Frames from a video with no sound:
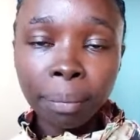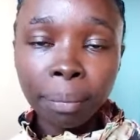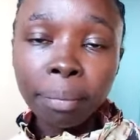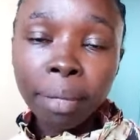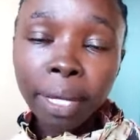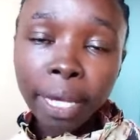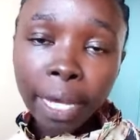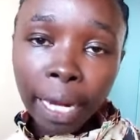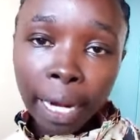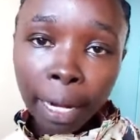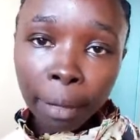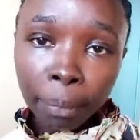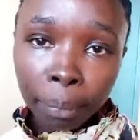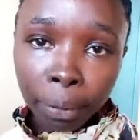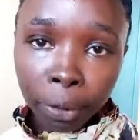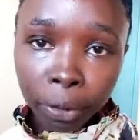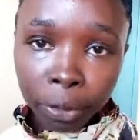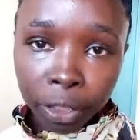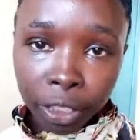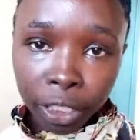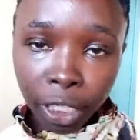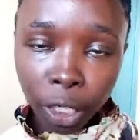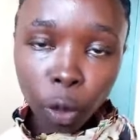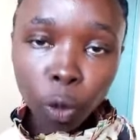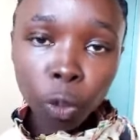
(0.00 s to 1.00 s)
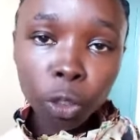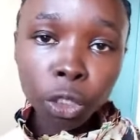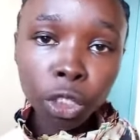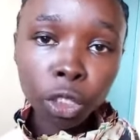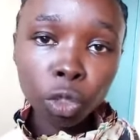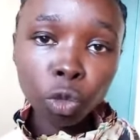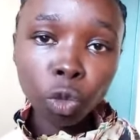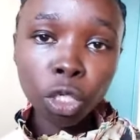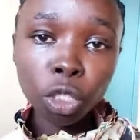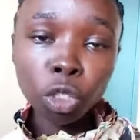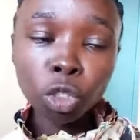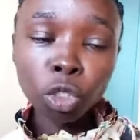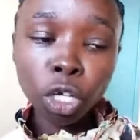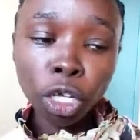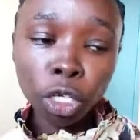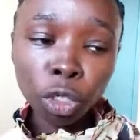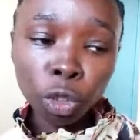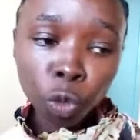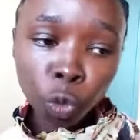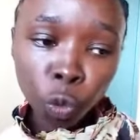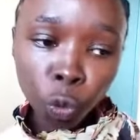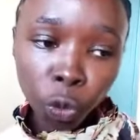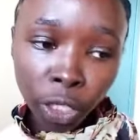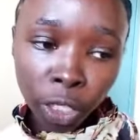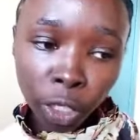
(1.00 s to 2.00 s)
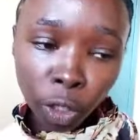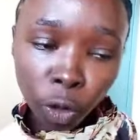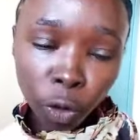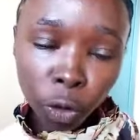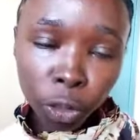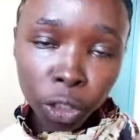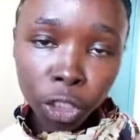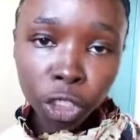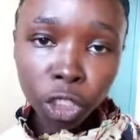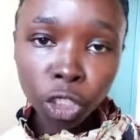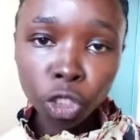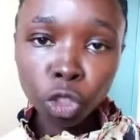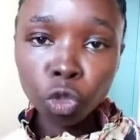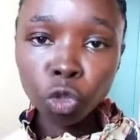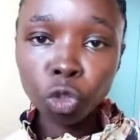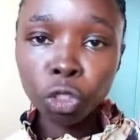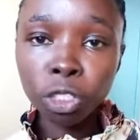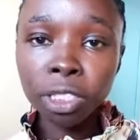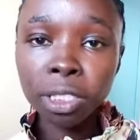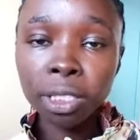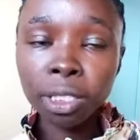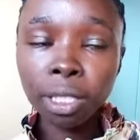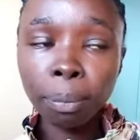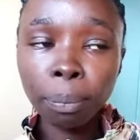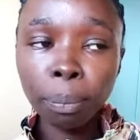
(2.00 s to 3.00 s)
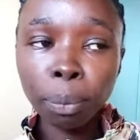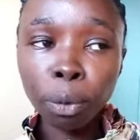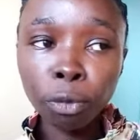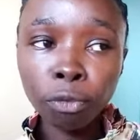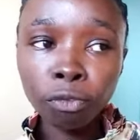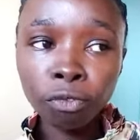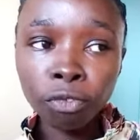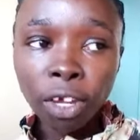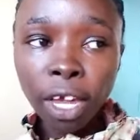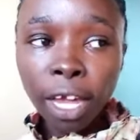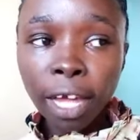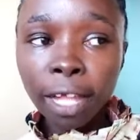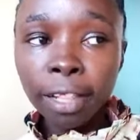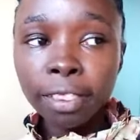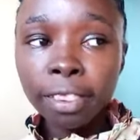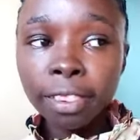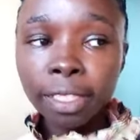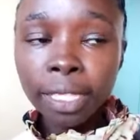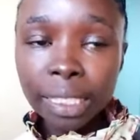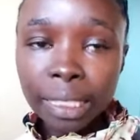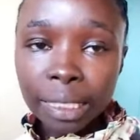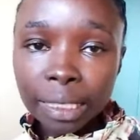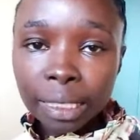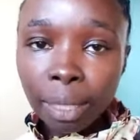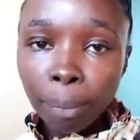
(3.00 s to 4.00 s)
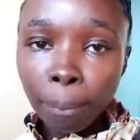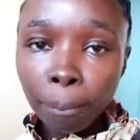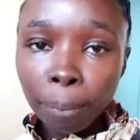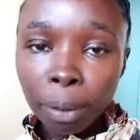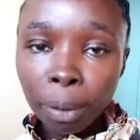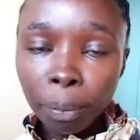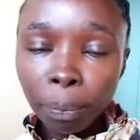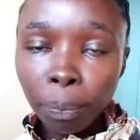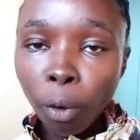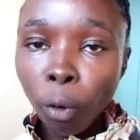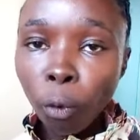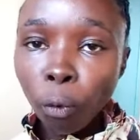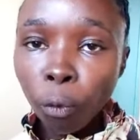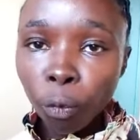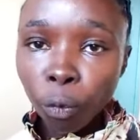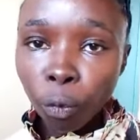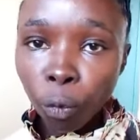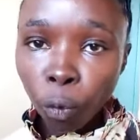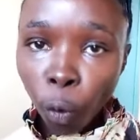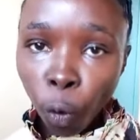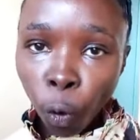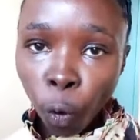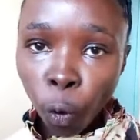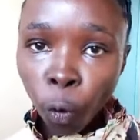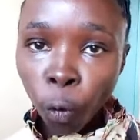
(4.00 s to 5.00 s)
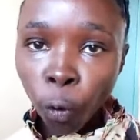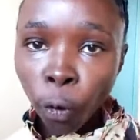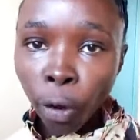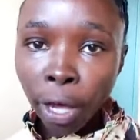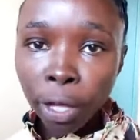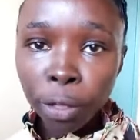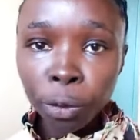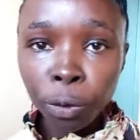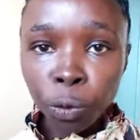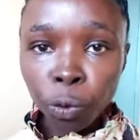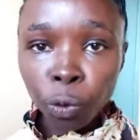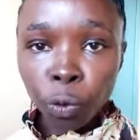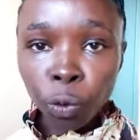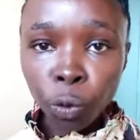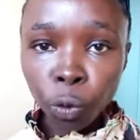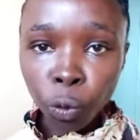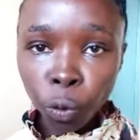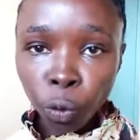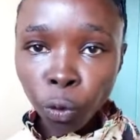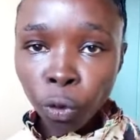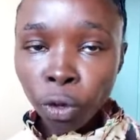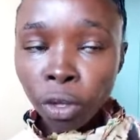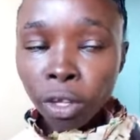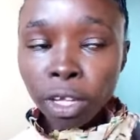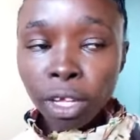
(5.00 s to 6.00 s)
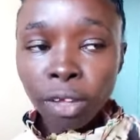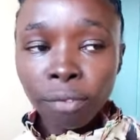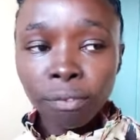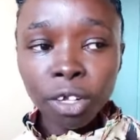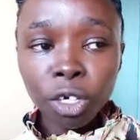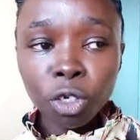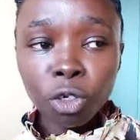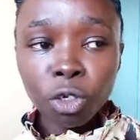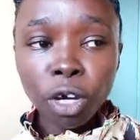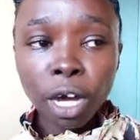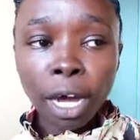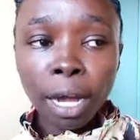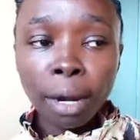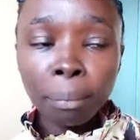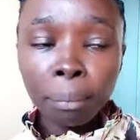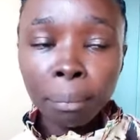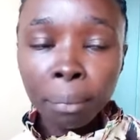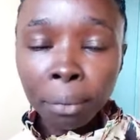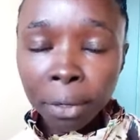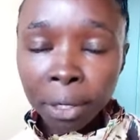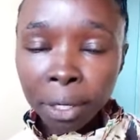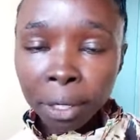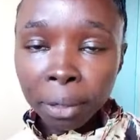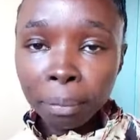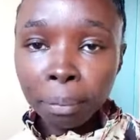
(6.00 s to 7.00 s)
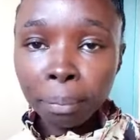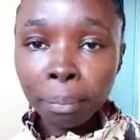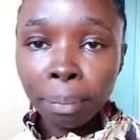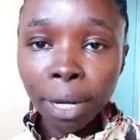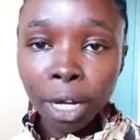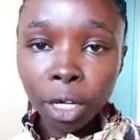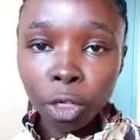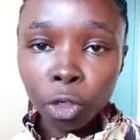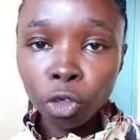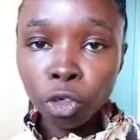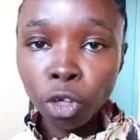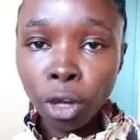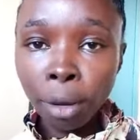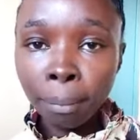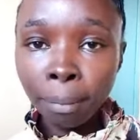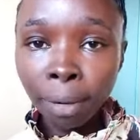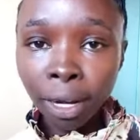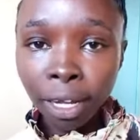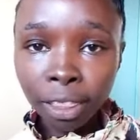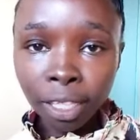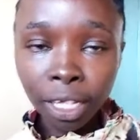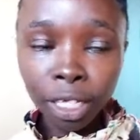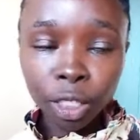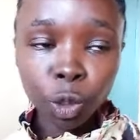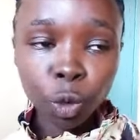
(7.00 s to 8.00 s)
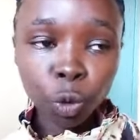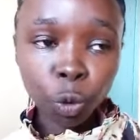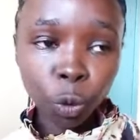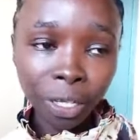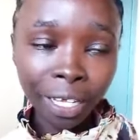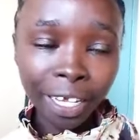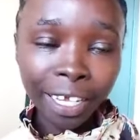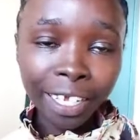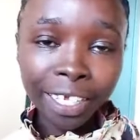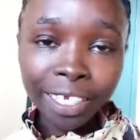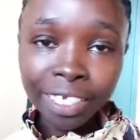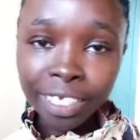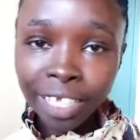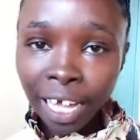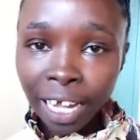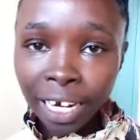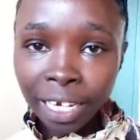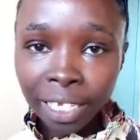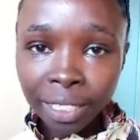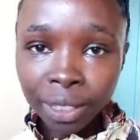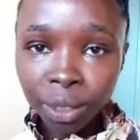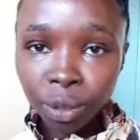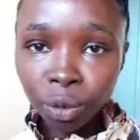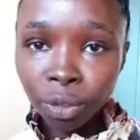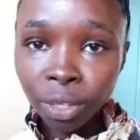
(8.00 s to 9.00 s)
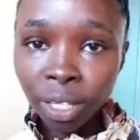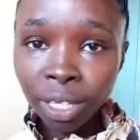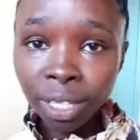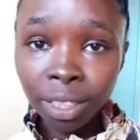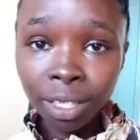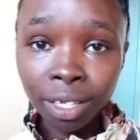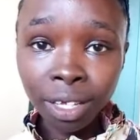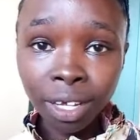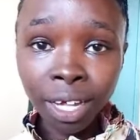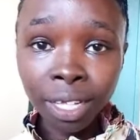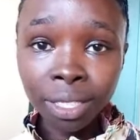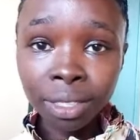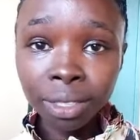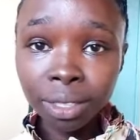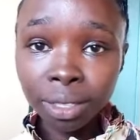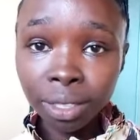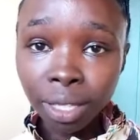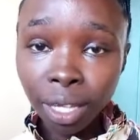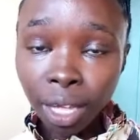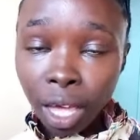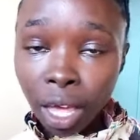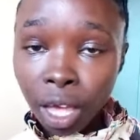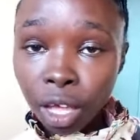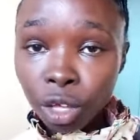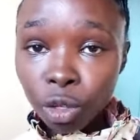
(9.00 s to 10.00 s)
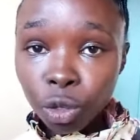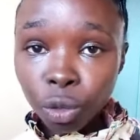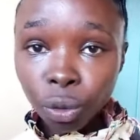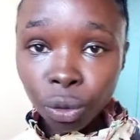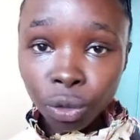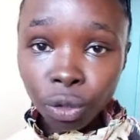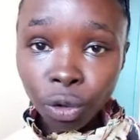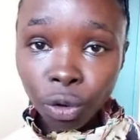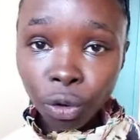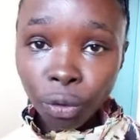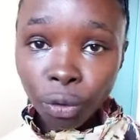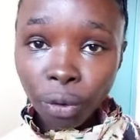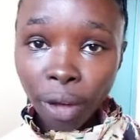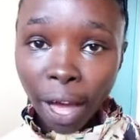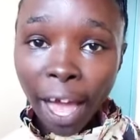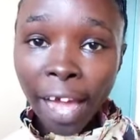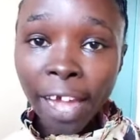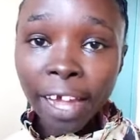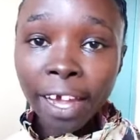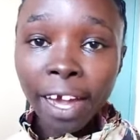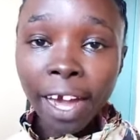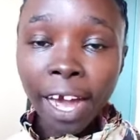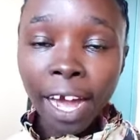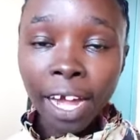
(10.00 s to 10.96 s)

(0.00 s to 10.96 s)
Michele Ponte, continue what you are doing. Continue to disapprove these people wrong. You know, even you can bring back your mother to Italy so that they can see, you know, I